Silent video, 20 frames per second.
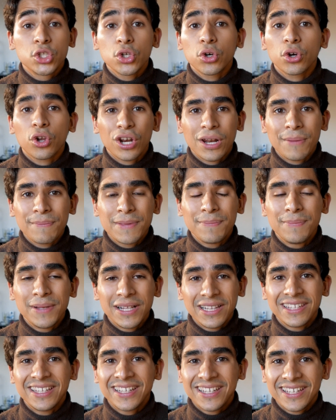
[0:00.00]
you're gonna be
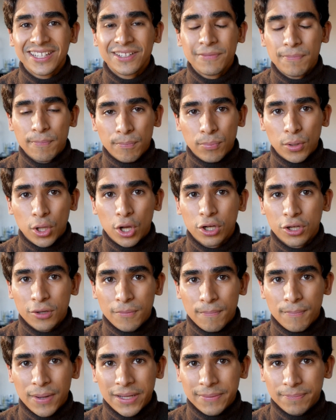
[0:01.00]
building it block
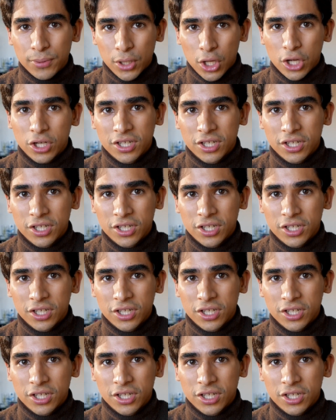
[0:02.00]
by block.